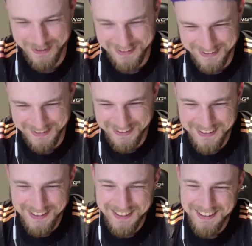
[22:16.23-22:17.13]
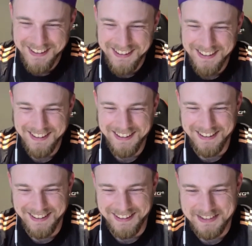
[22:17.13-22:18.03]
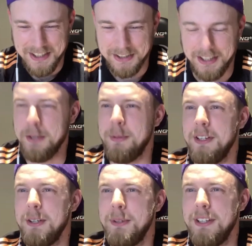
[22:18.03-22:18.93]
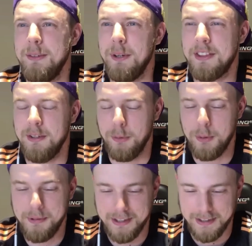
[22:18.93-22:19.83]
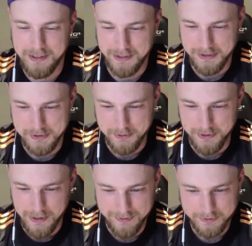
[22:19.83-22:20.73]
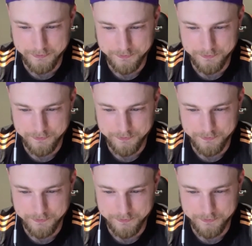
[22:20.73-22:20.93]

It's all good. We'll be together again soon enough.